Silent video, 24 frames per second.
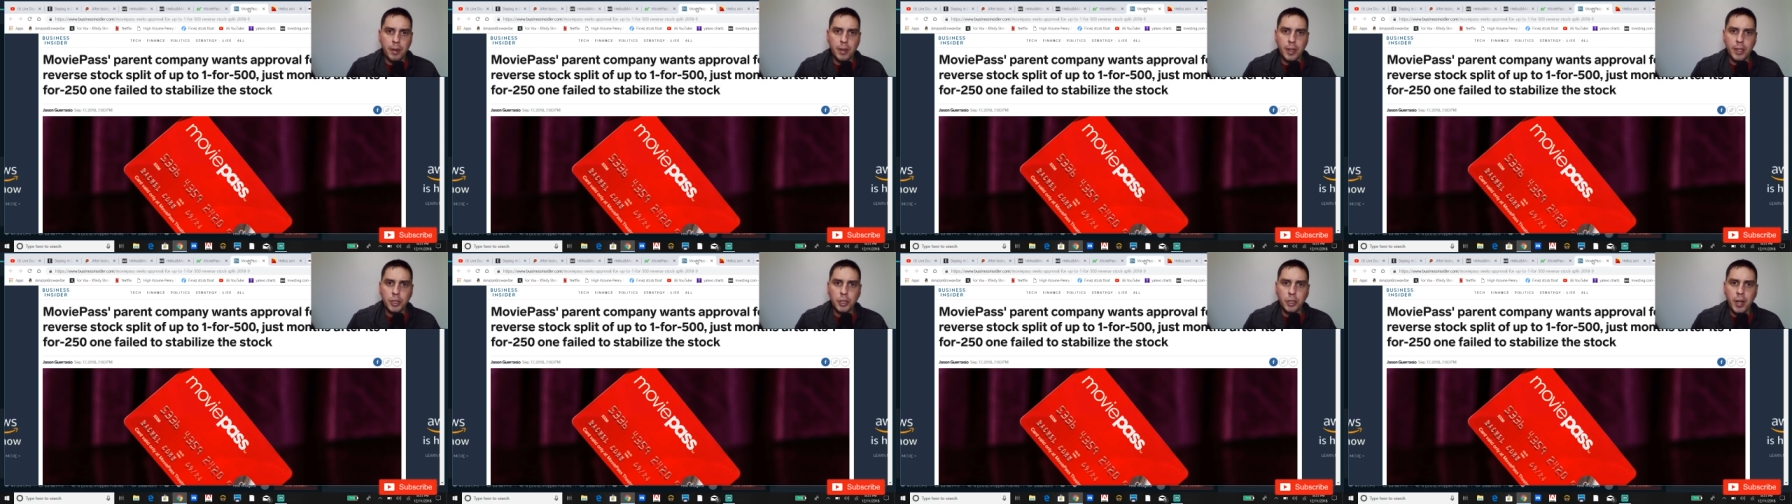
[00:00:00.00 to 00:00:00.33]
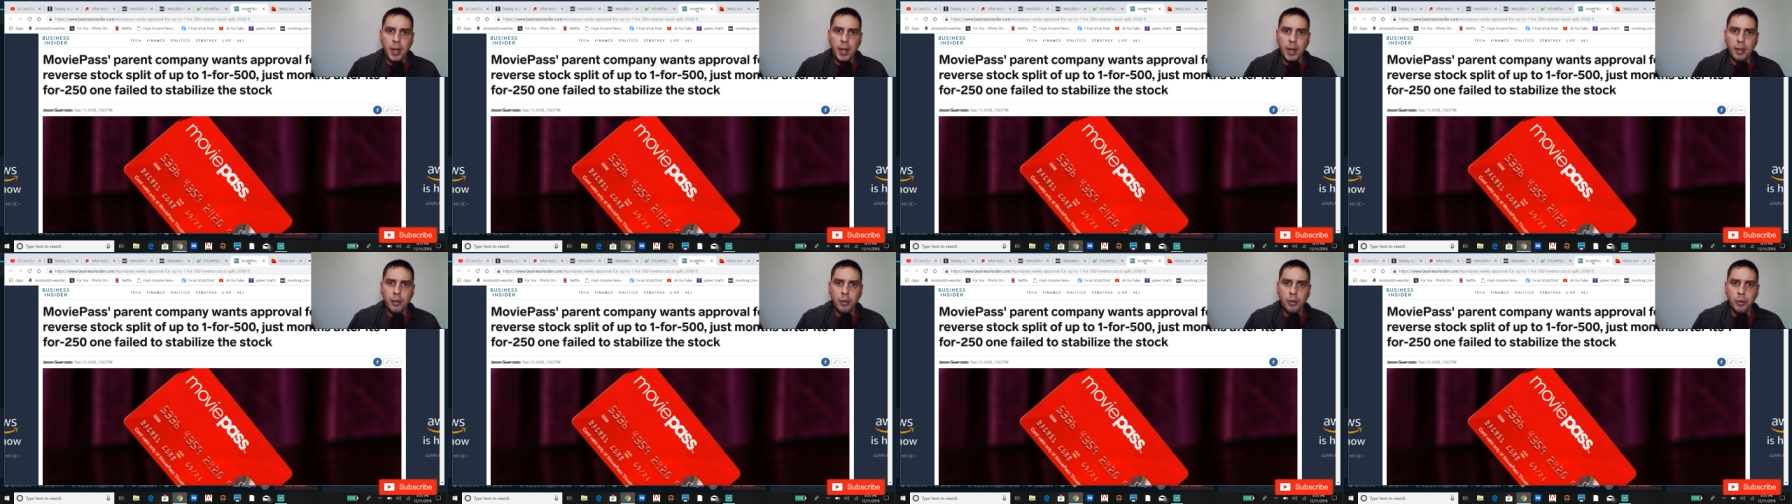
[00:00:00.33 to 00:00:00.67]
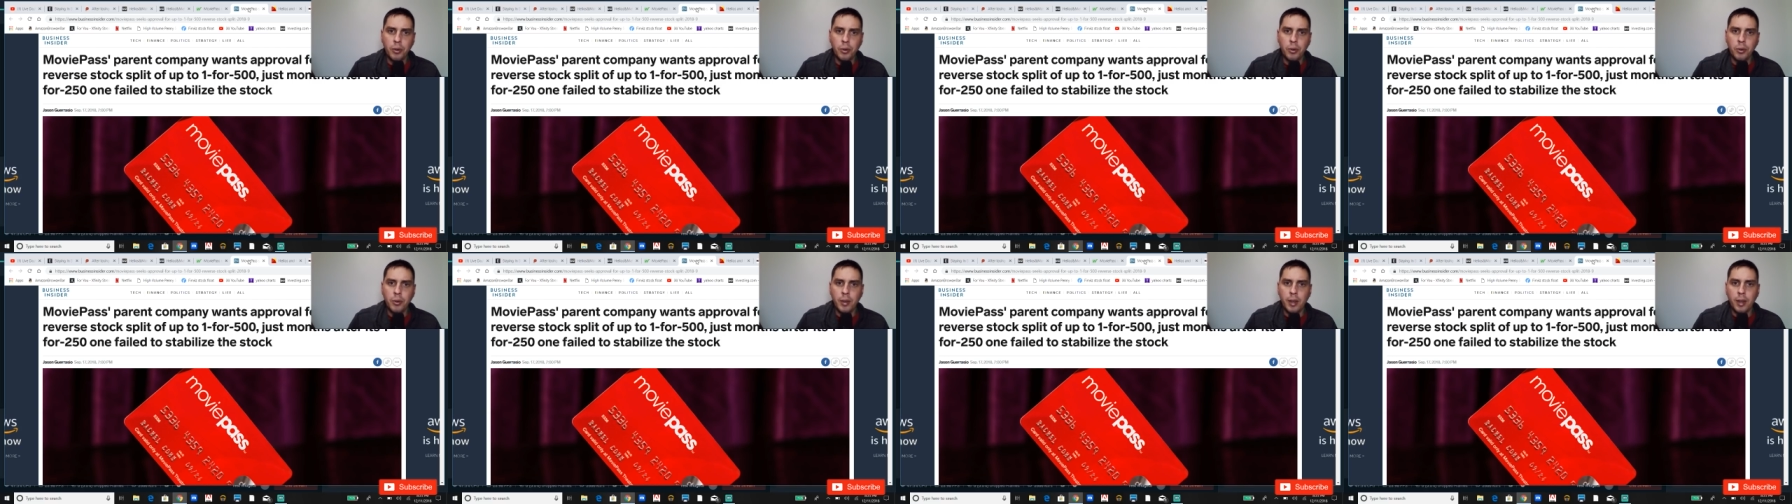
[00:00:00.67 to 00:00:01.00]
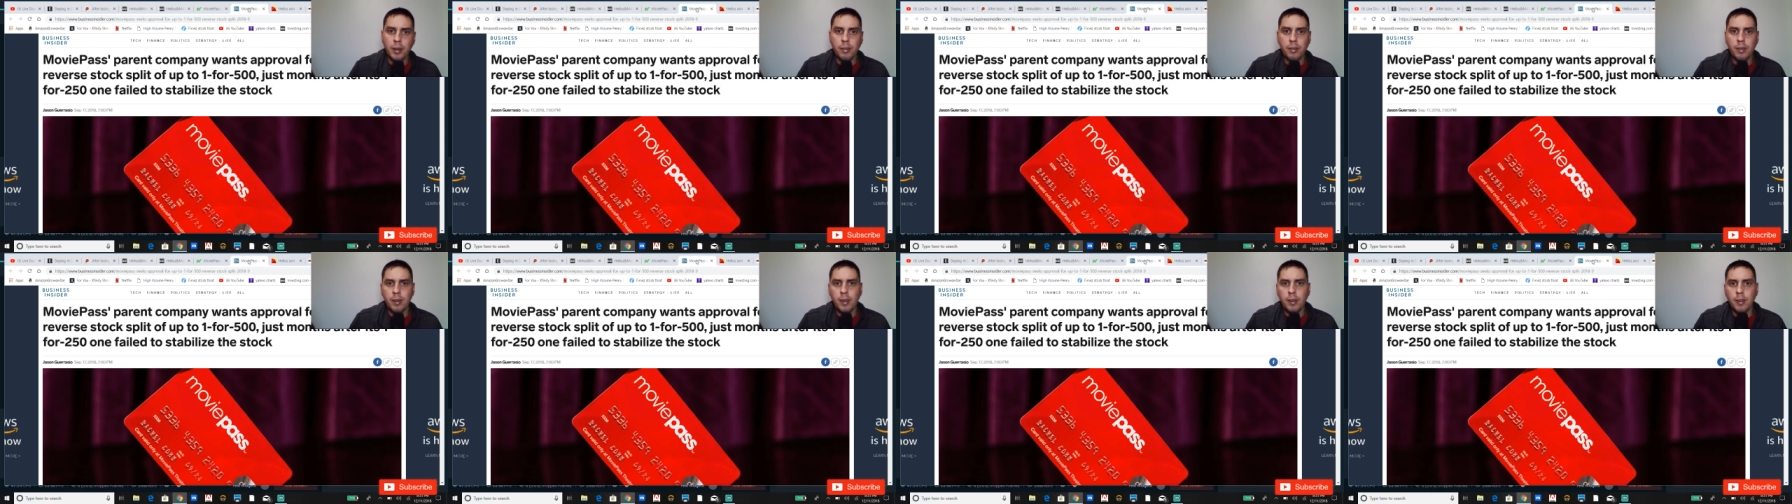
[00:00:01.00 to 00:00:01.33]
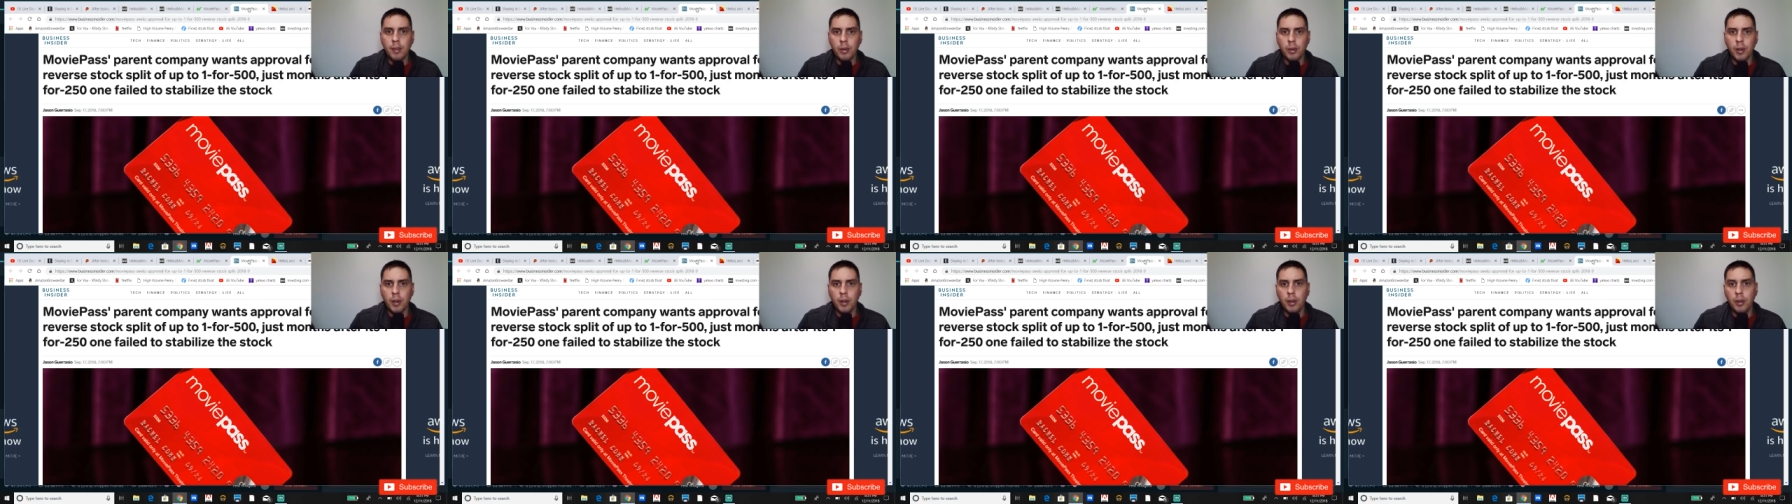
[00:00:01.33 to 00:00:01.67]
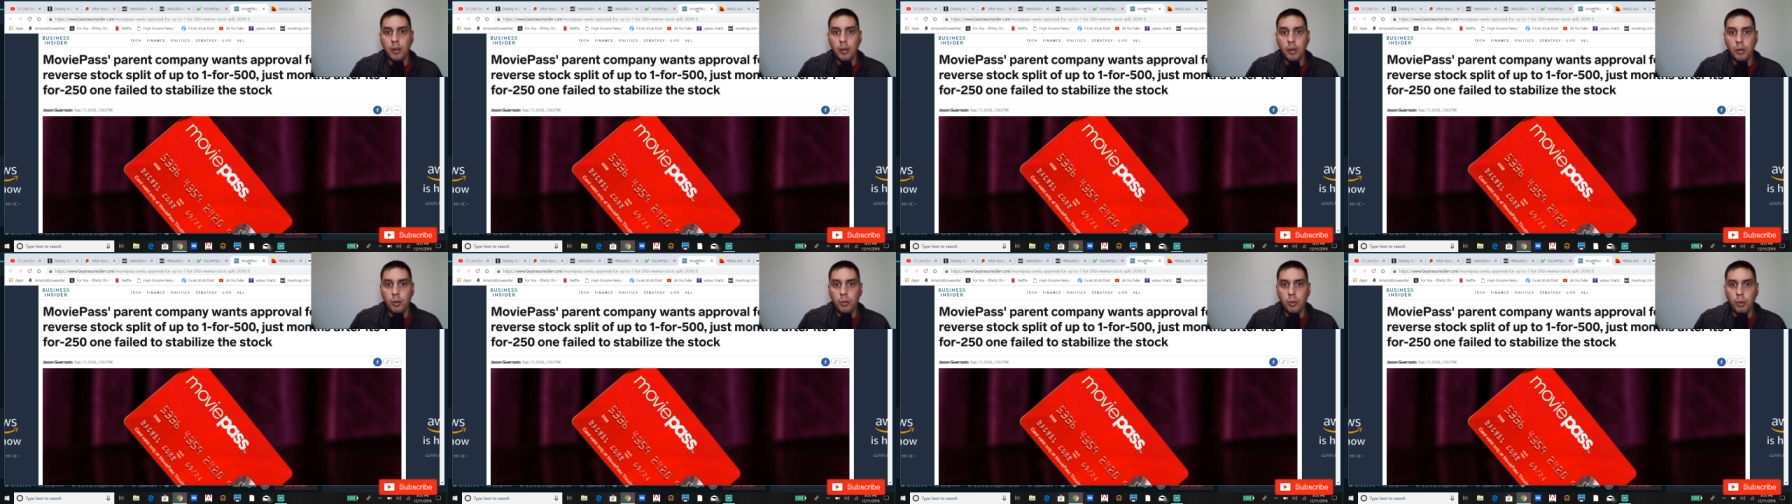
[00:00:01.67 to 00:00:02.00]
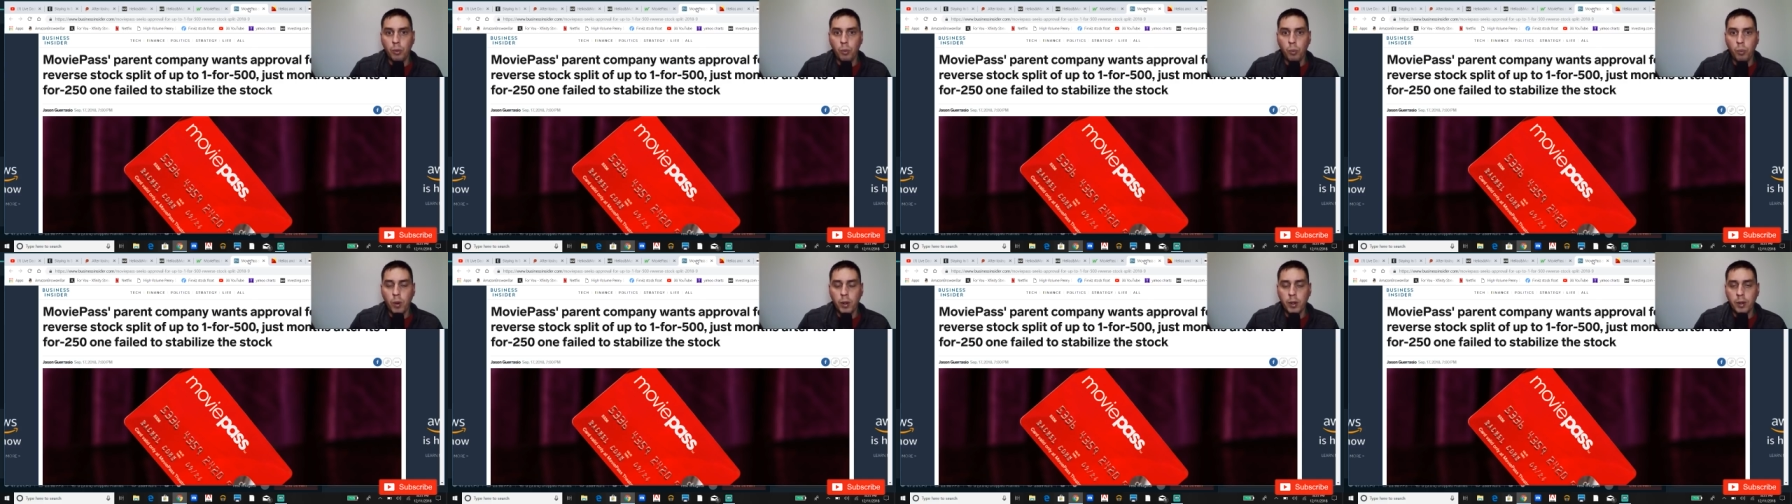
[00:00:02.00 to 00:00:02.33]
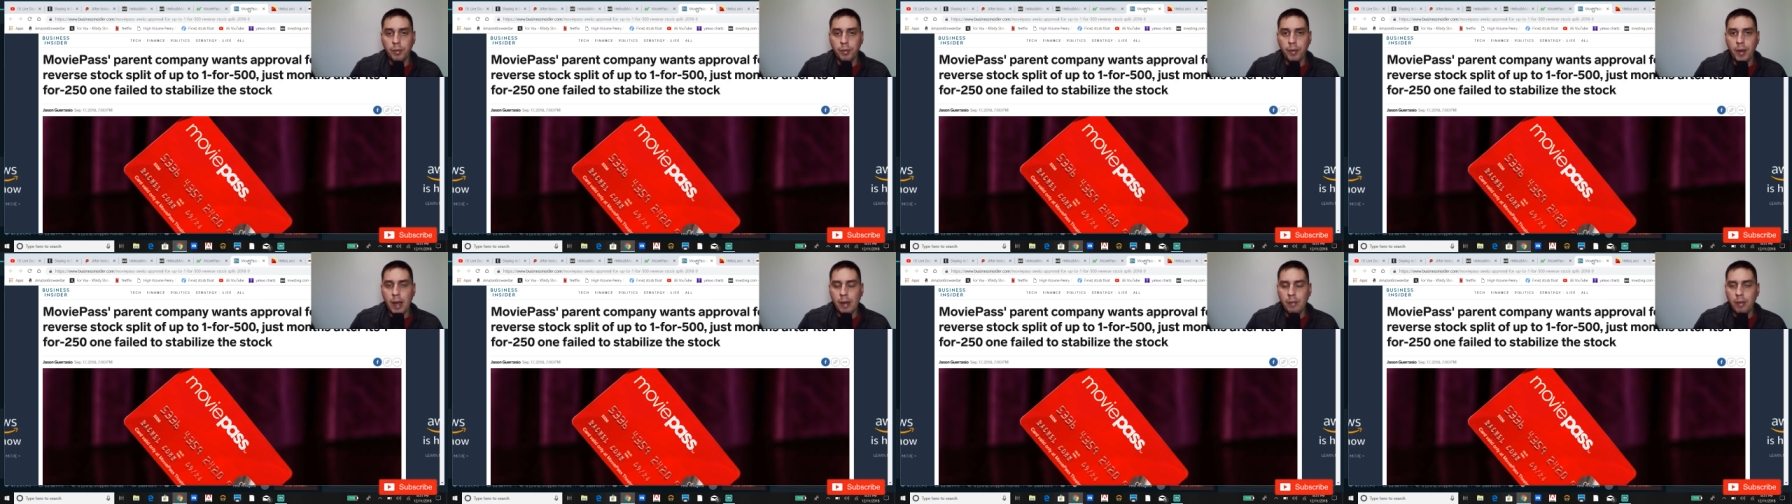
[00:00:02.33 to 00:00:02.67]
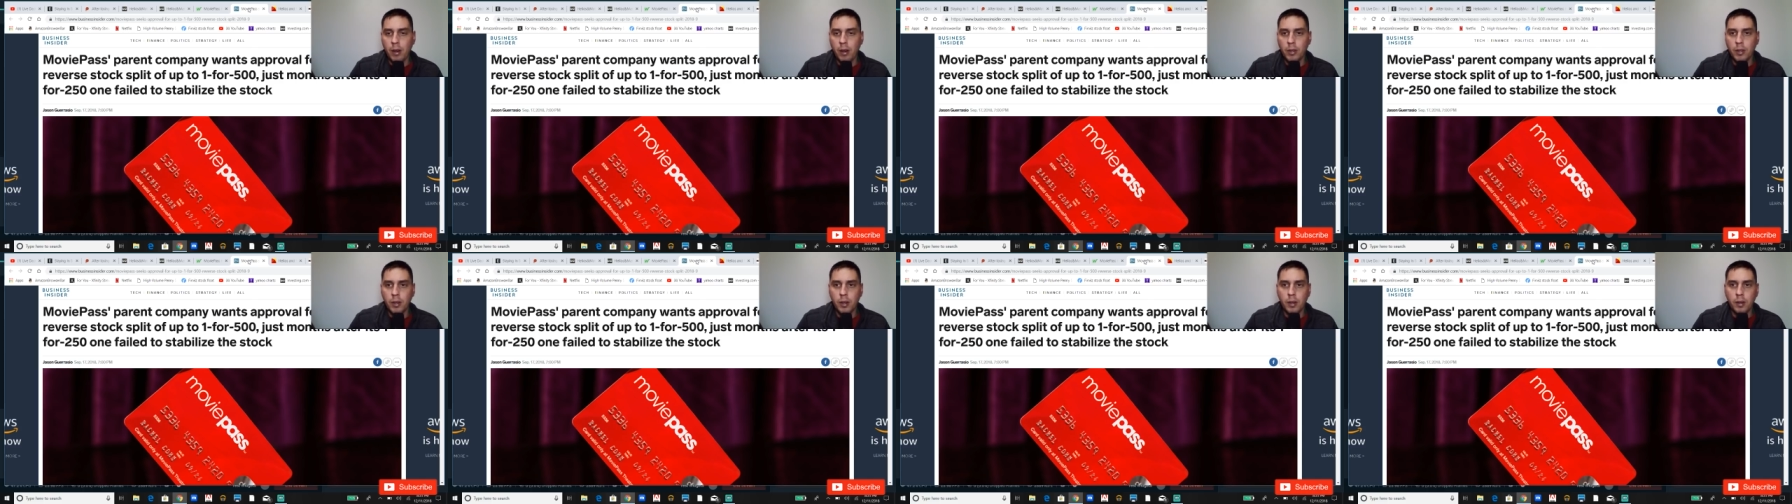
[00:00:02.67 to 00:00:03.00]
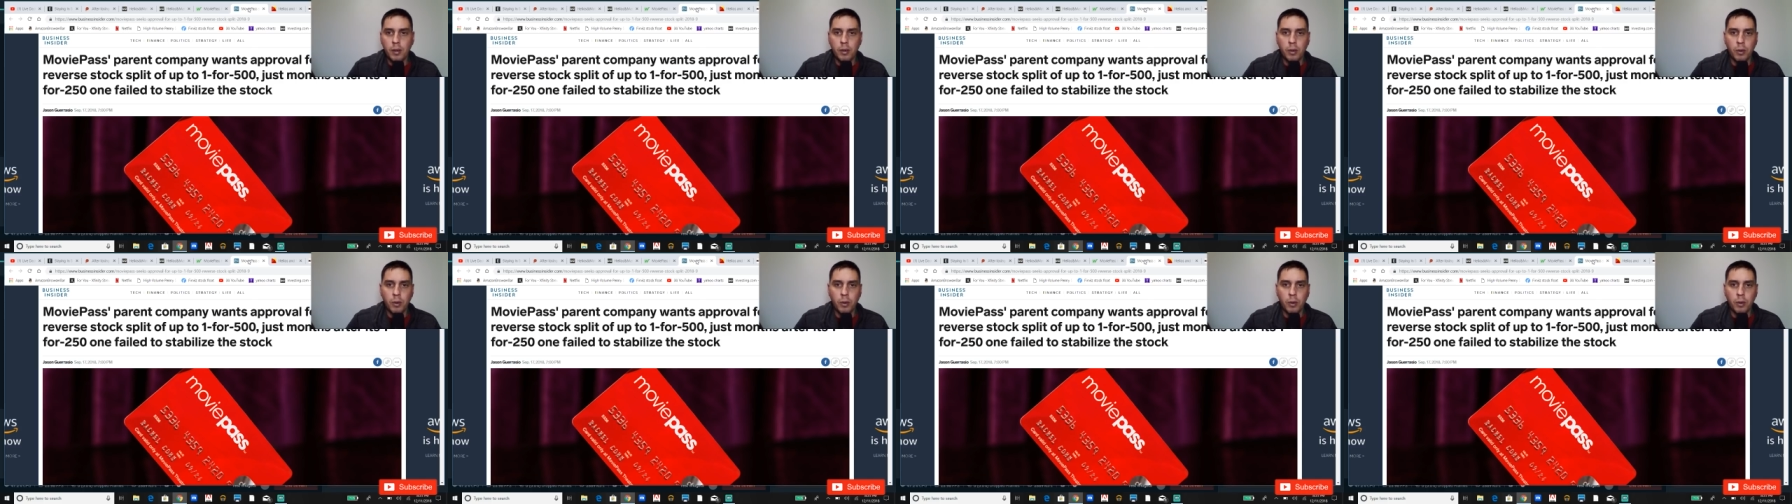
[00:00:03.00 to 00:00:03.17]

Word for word: They tried to do, they said they're going to either do a one to five hundred